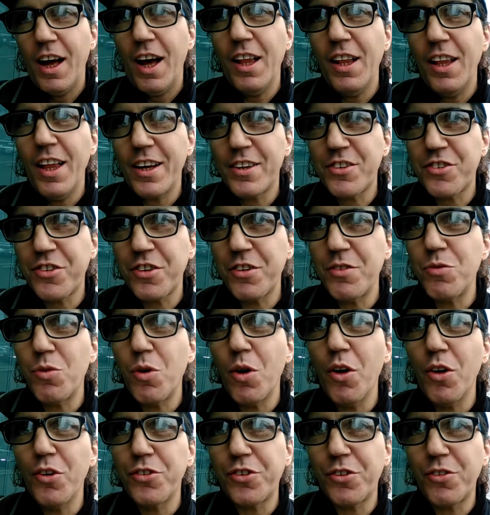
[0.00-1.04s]
election
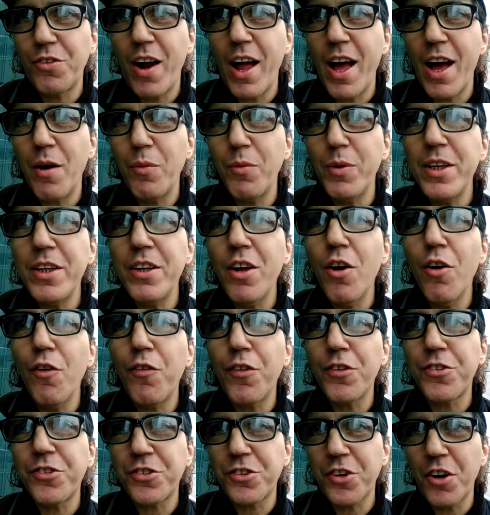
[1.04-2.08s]
rolls around, we know
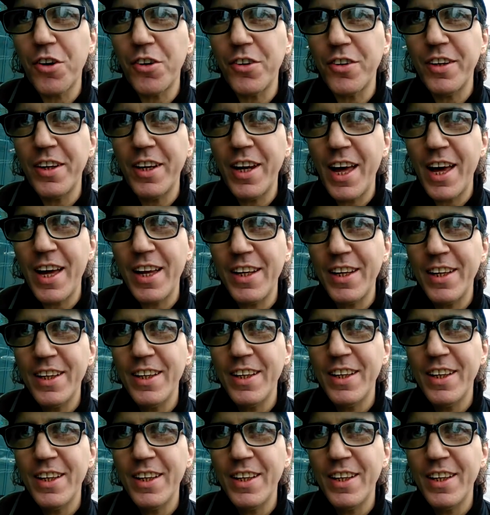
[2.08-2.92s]
for certain that